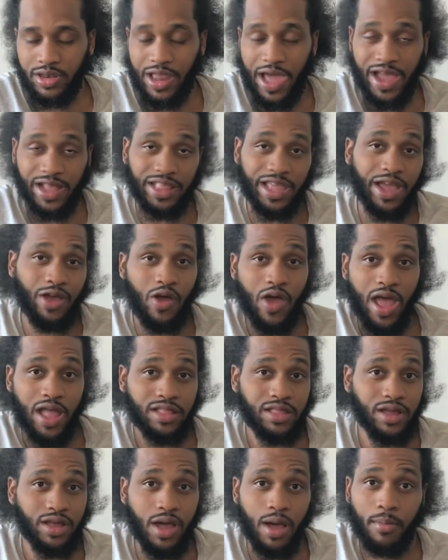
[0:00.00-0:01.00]
Like, they're going to
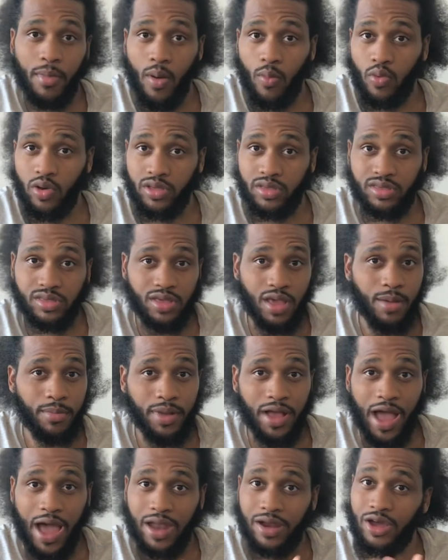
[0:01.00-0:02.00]
have to come up with some
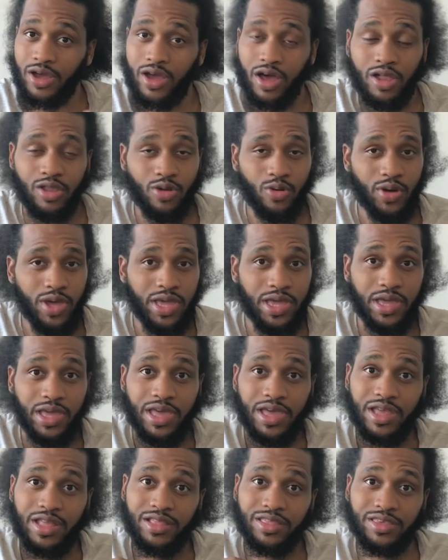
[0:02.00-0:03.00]
kind of colorway
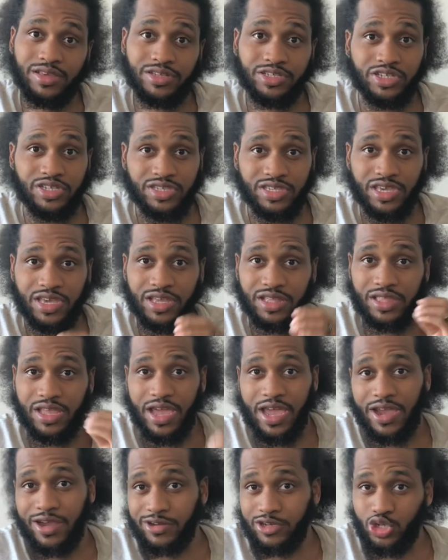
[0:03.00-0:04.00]
to just get the
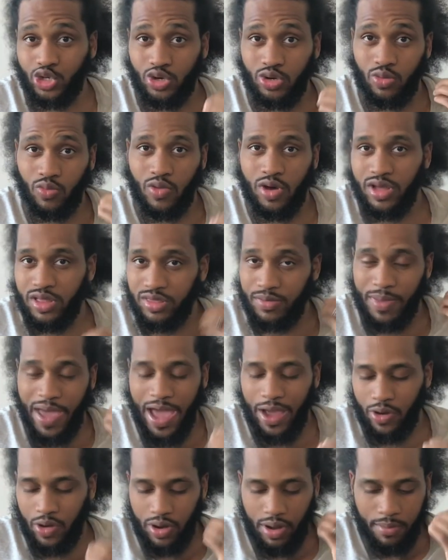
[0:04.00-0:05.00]
Air Jordan 1s
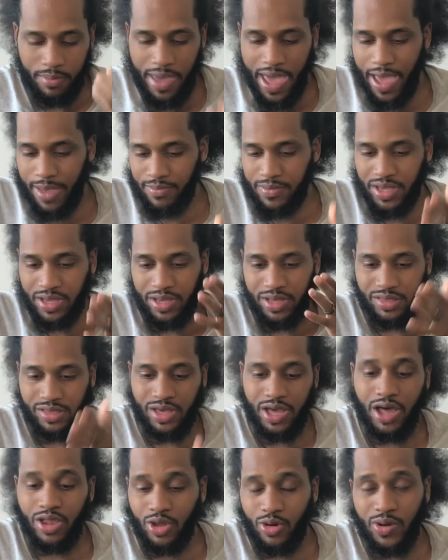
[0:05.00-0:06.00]
back on the map, because
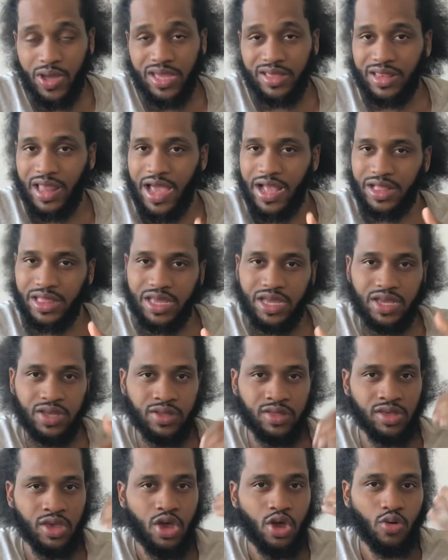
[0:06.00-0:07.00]
colorways like
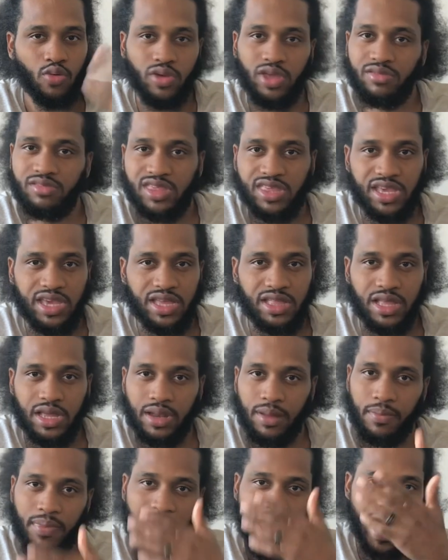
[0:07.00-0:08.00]
these, we've seen in
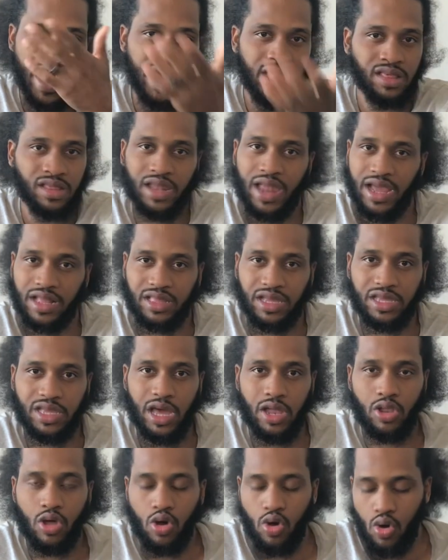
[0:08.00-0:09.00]
the past, like the
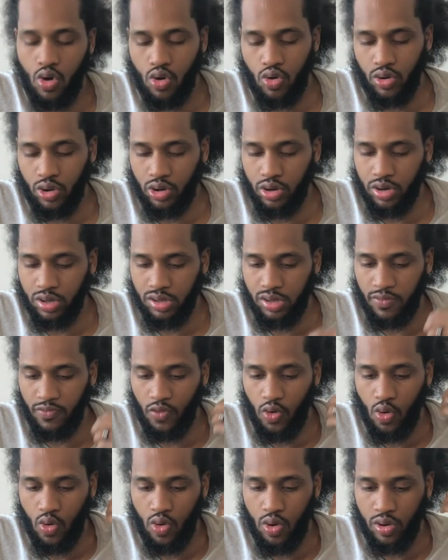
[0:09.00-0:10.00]
yellow ochres, of
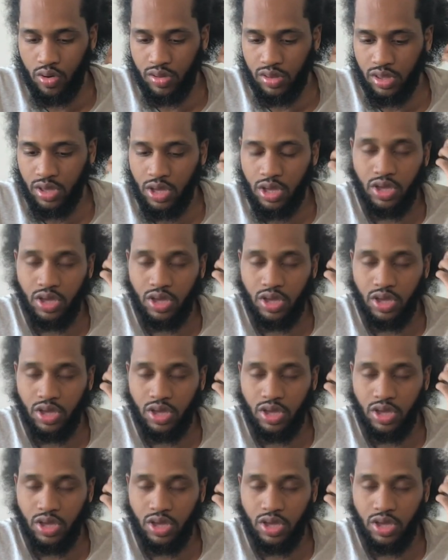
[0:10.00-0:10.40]
course.